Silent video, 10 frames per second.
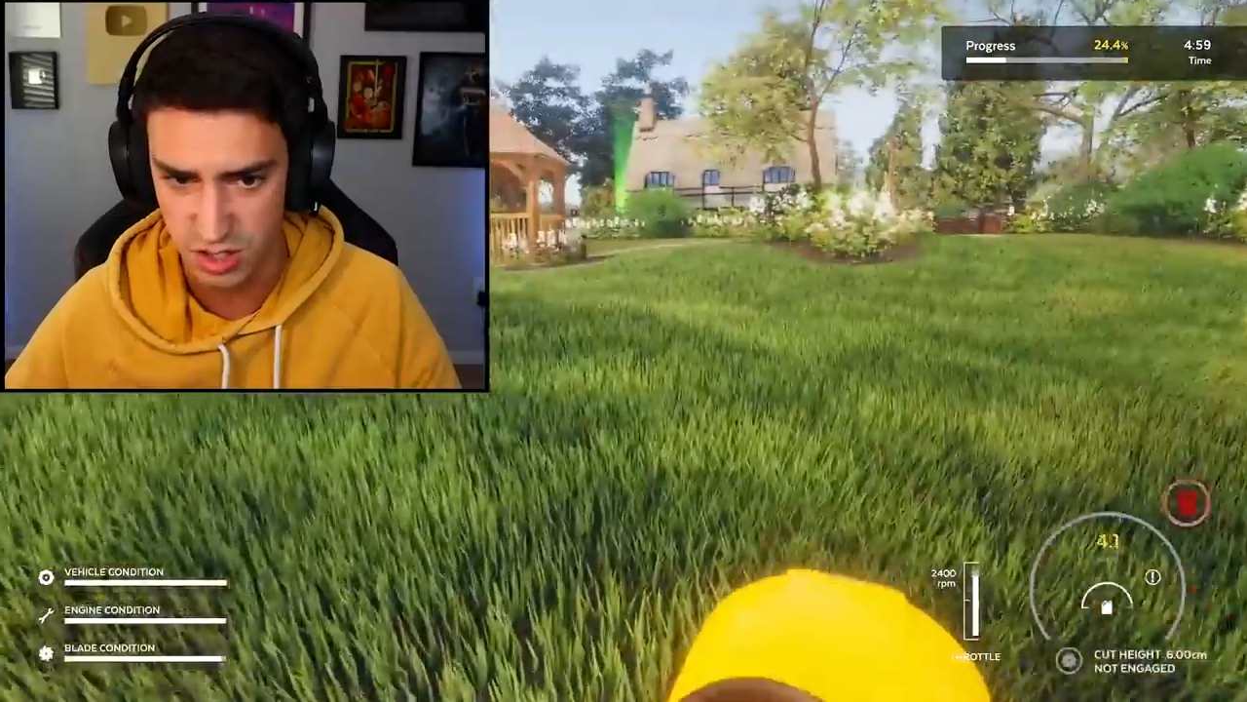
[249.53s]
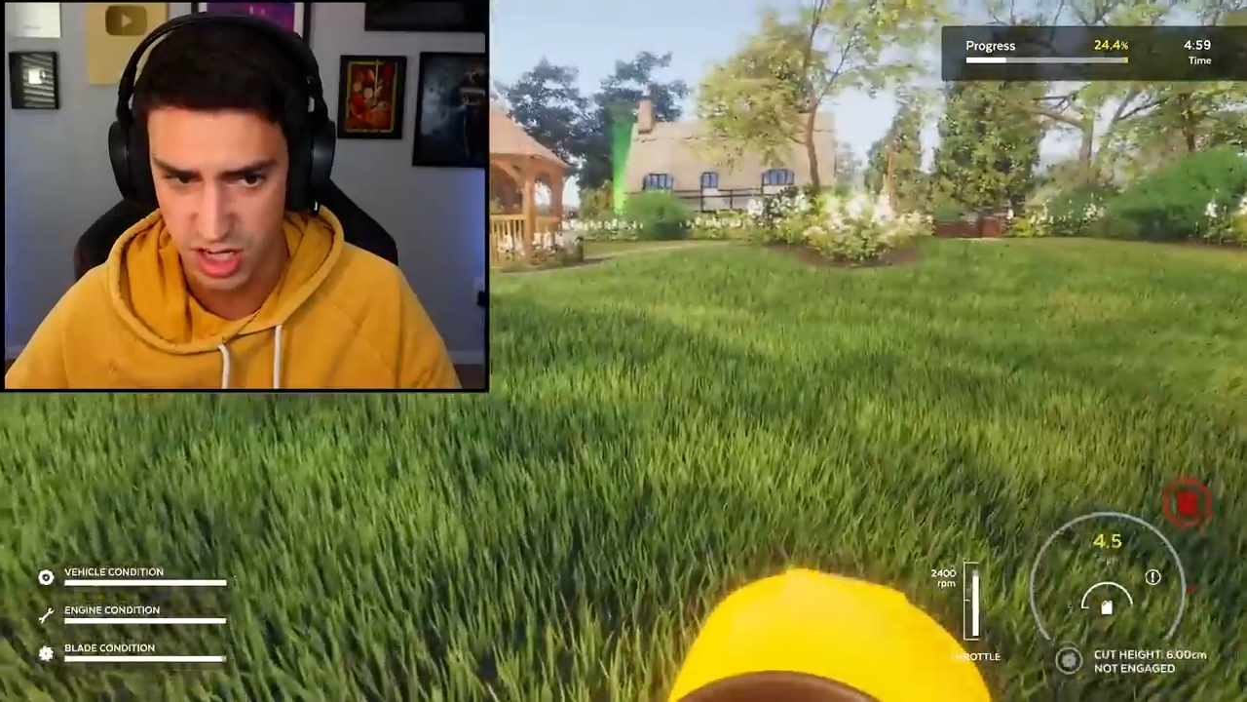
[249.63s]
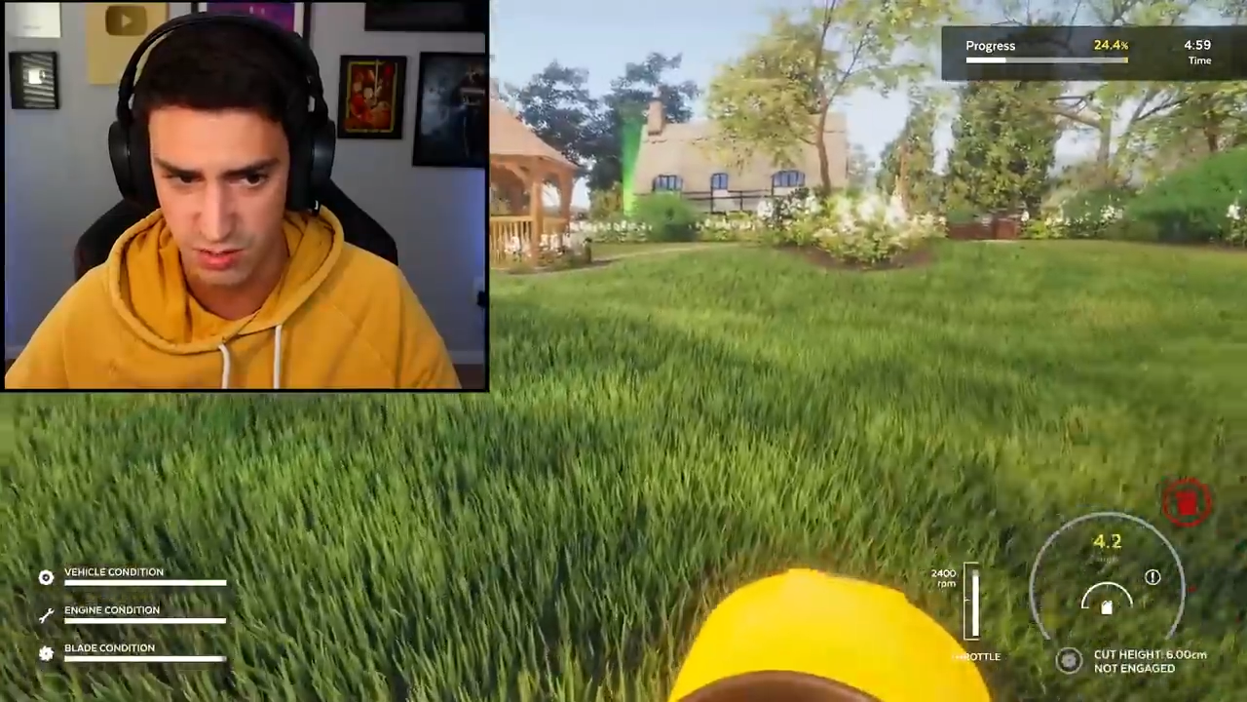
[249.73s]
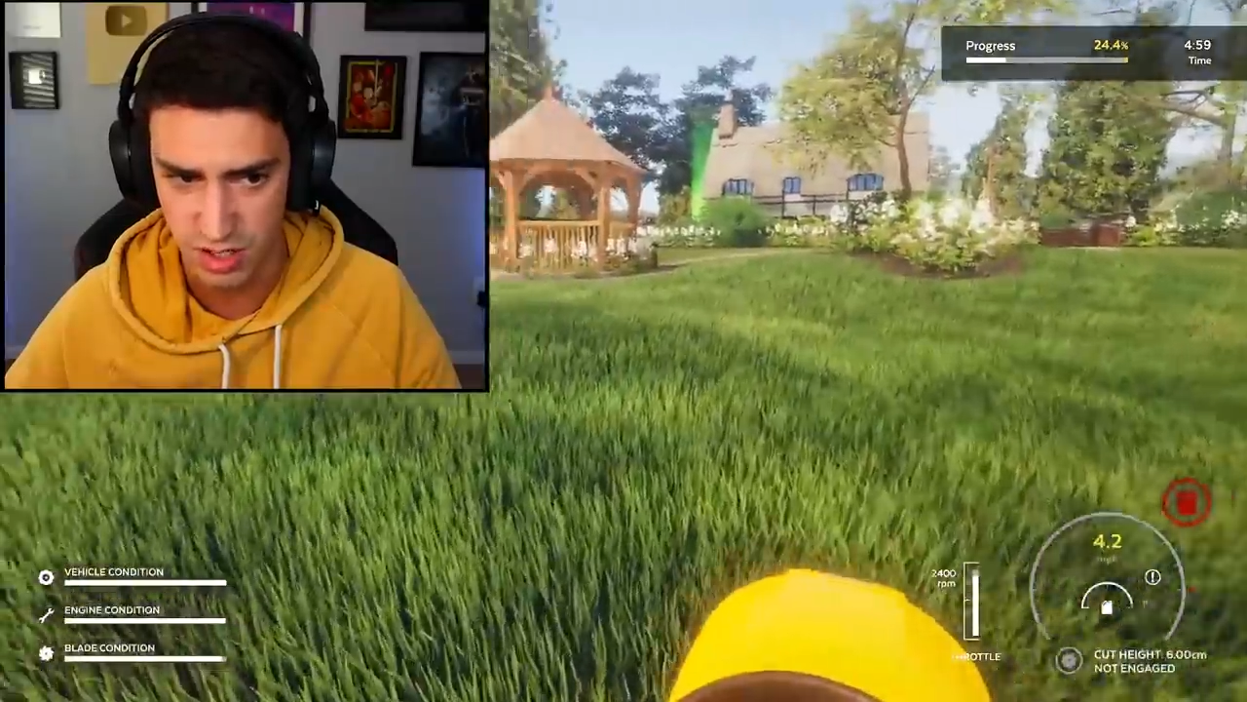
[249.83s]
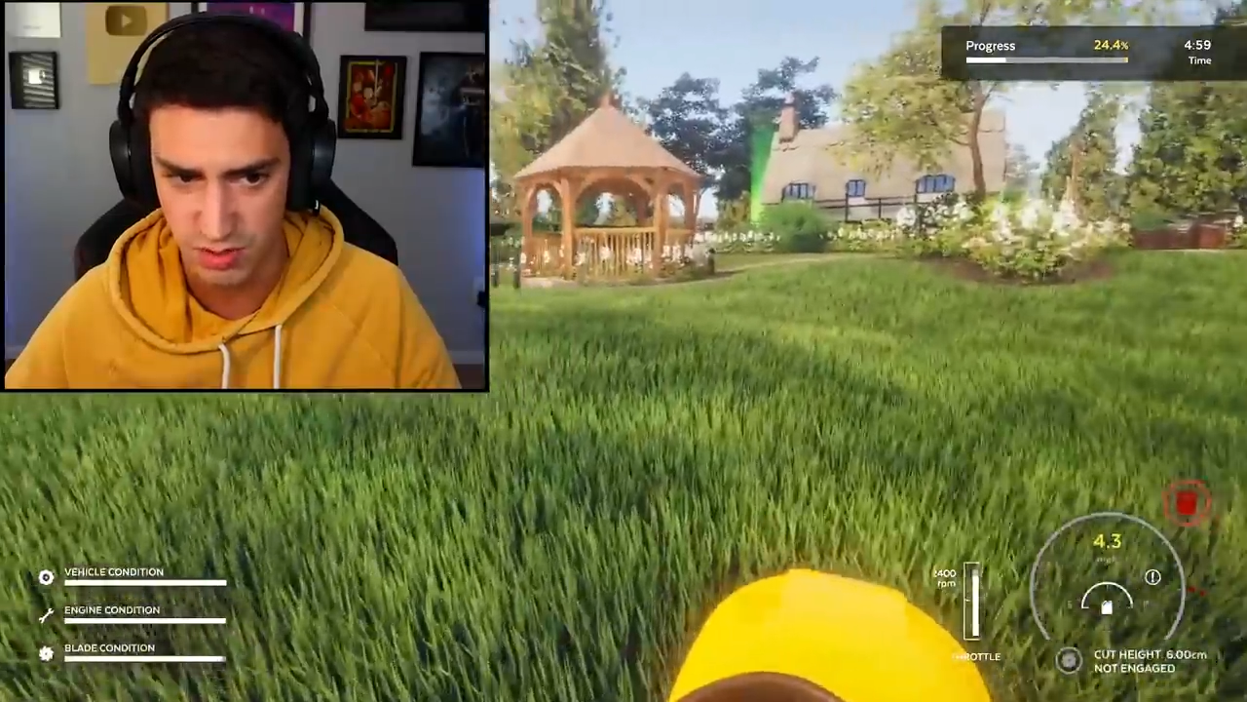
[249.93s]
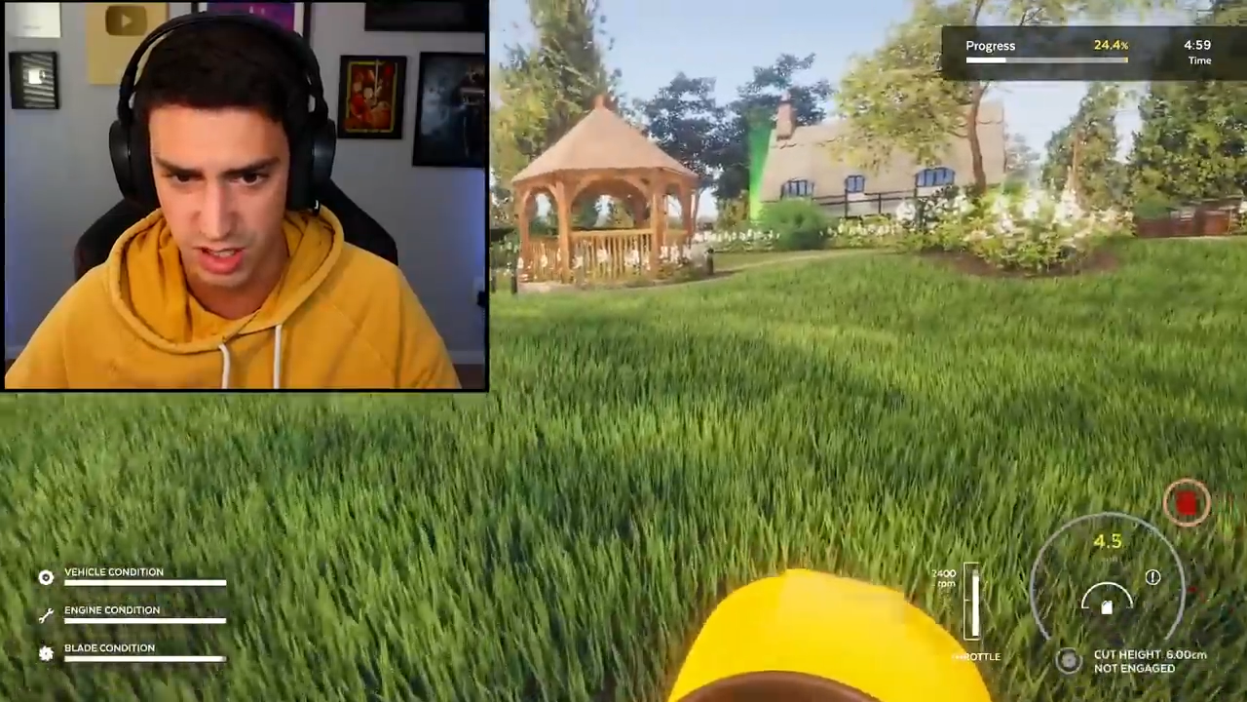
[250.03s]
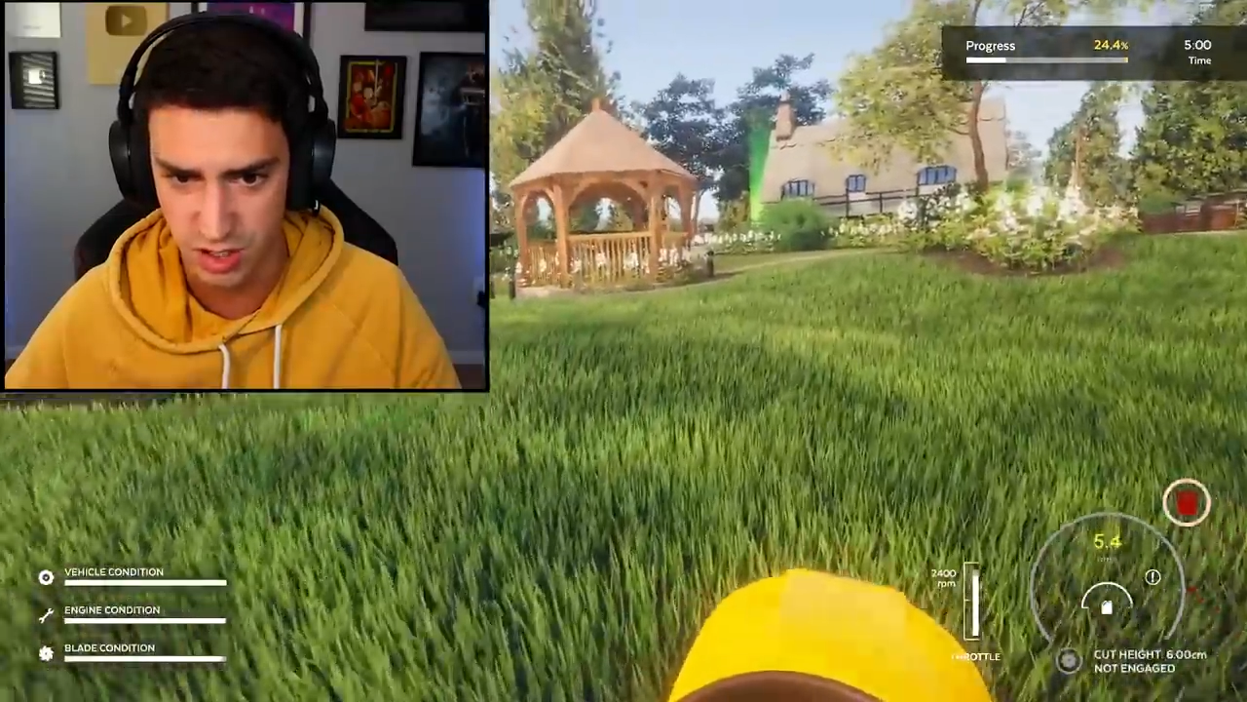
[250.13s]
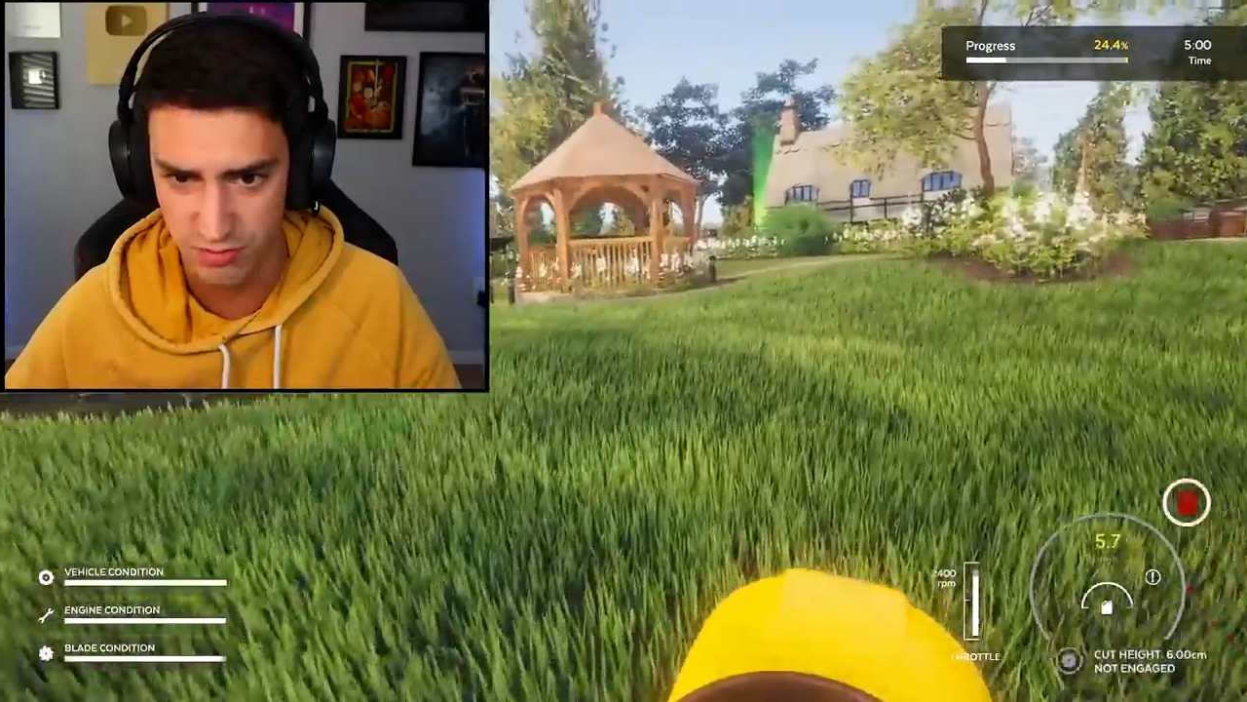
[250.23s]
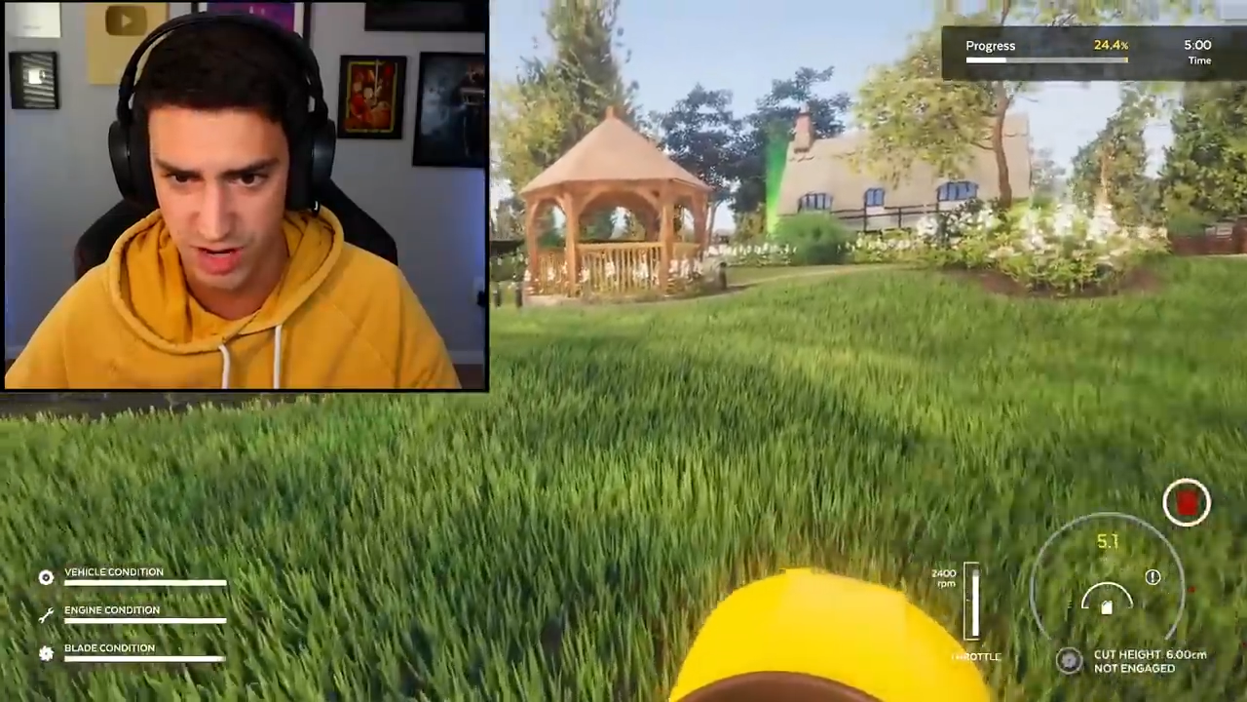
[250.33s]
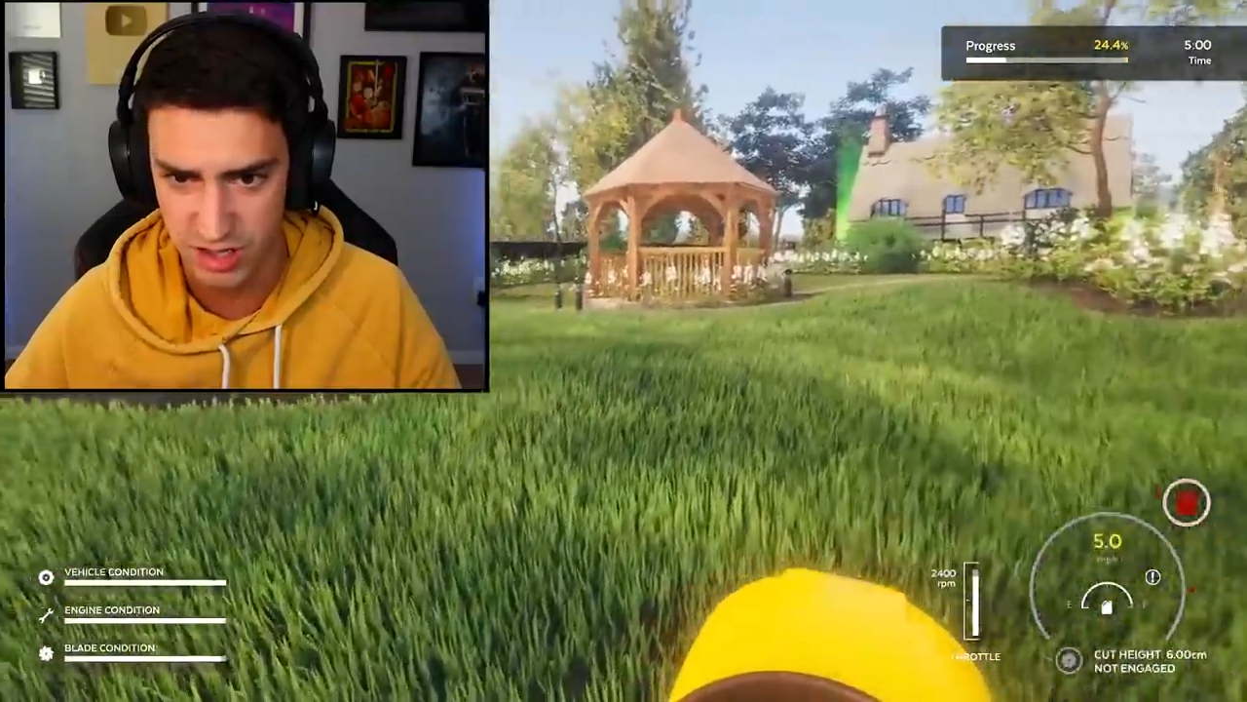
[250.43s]
Okay, we're, we're gonna
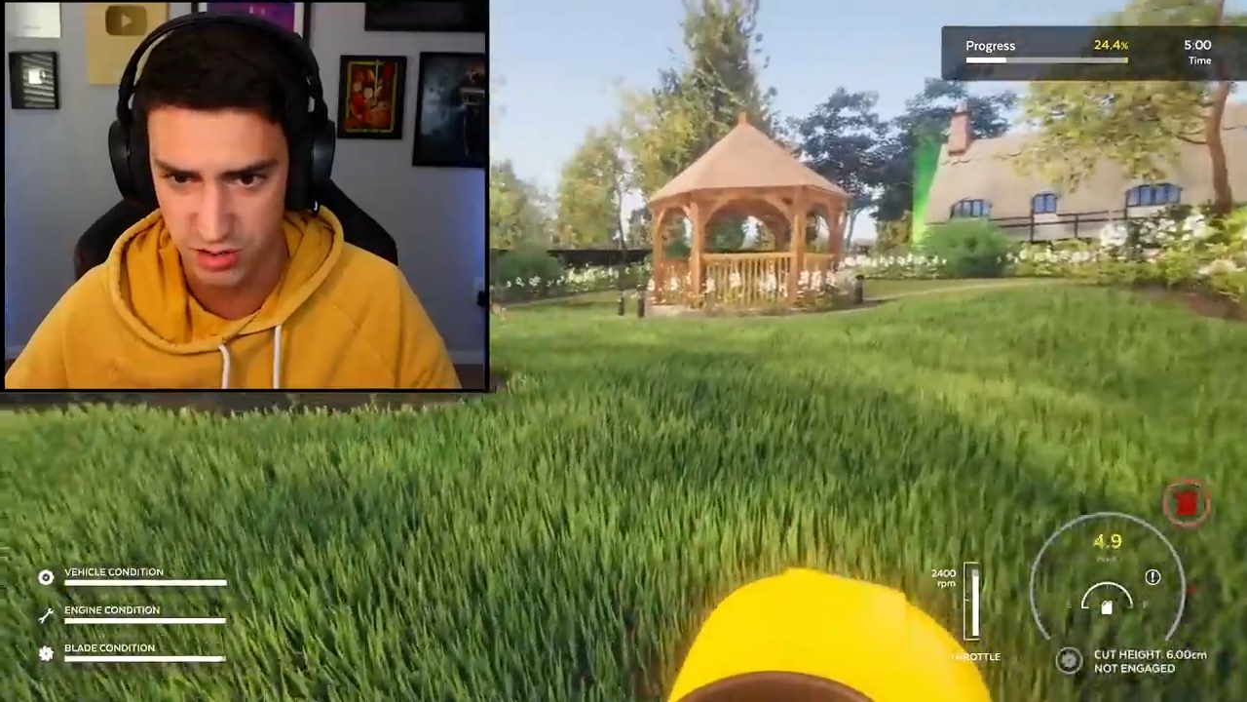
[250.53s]
go find